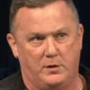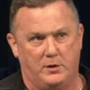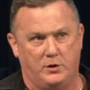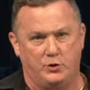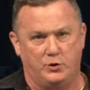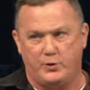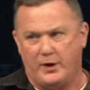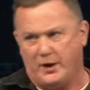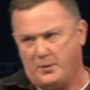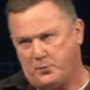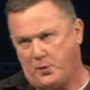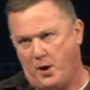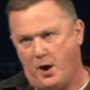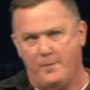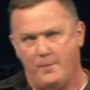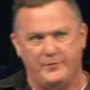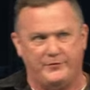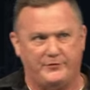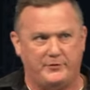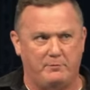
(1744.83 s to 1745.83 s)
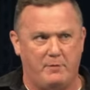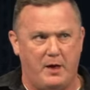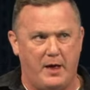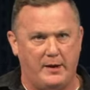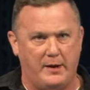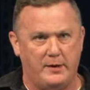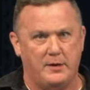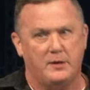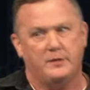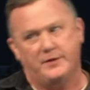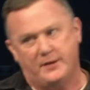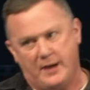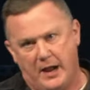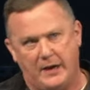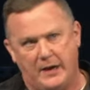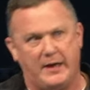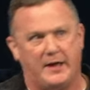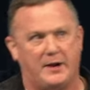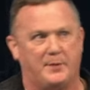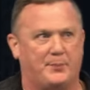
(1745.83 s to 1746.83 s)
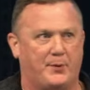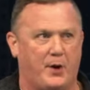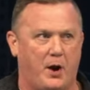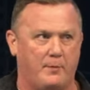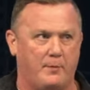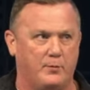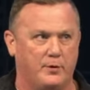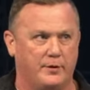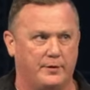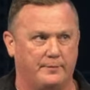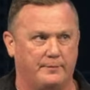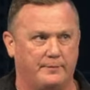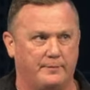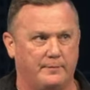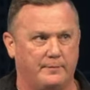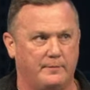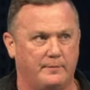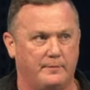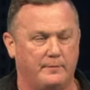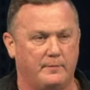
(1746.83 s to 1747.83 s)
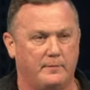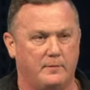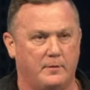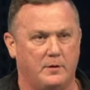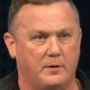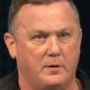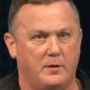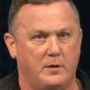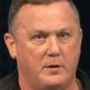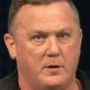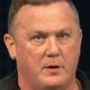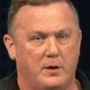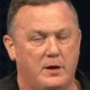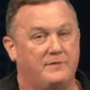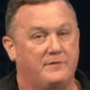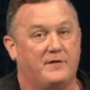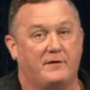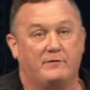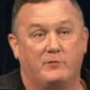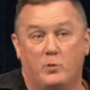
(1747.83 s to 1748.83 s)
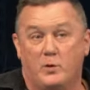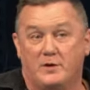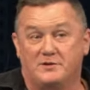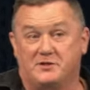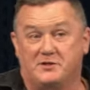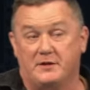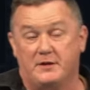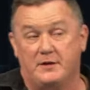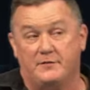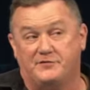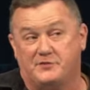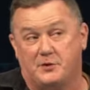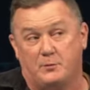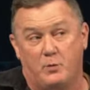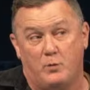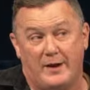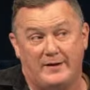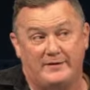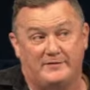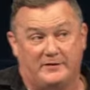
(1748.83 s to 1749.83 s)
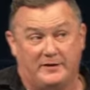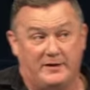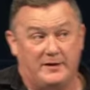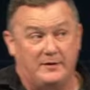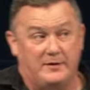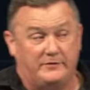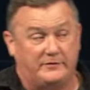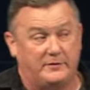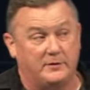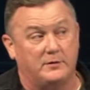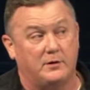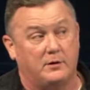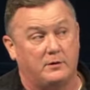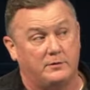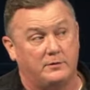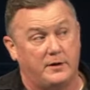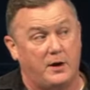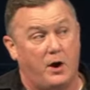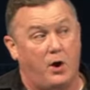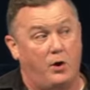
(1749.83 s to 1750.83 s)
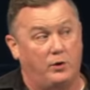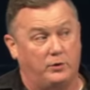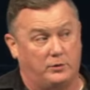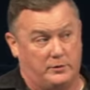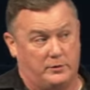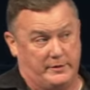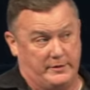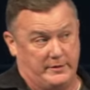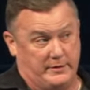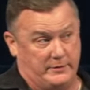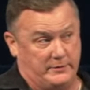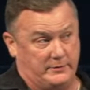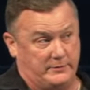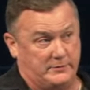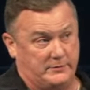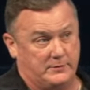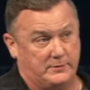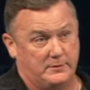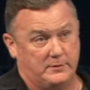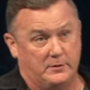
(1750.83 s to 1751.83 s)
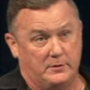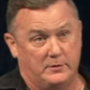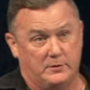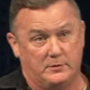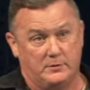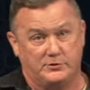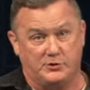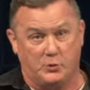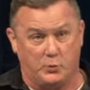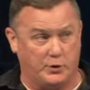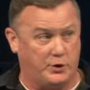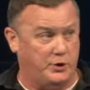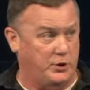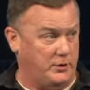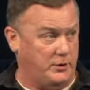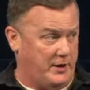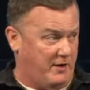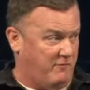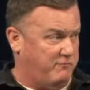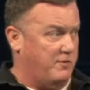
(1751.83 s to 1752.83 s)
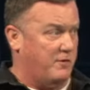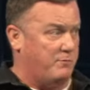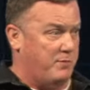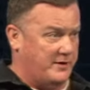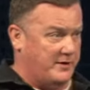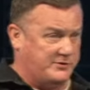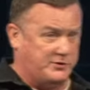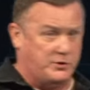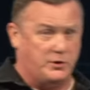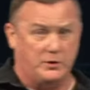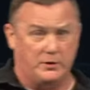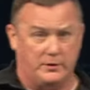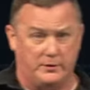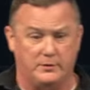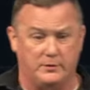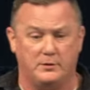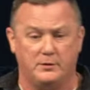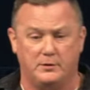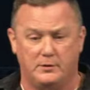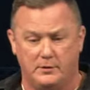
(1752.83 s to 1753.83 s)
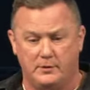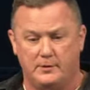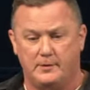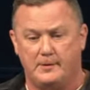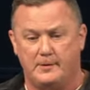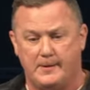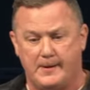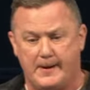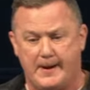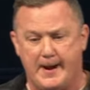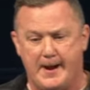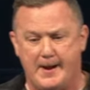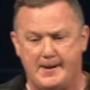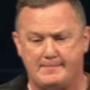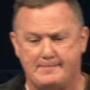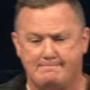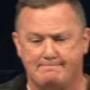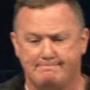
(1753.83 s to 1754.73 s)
You got a problem with somebody? Then I got a problem with them. If somebody's at ease, then they all are at ease. So we're good, everybody's good, okay?